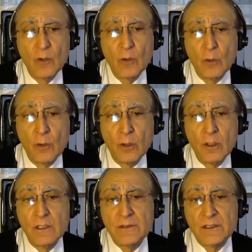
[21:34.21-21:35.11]
or
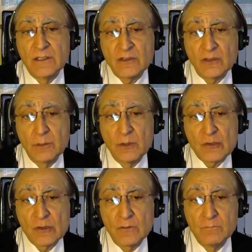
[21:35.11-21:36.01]
the
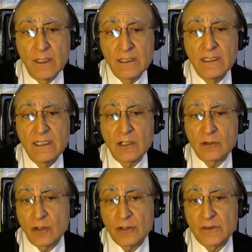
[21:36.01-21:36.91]
distribution of money
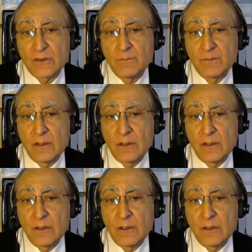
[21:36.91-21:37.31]
across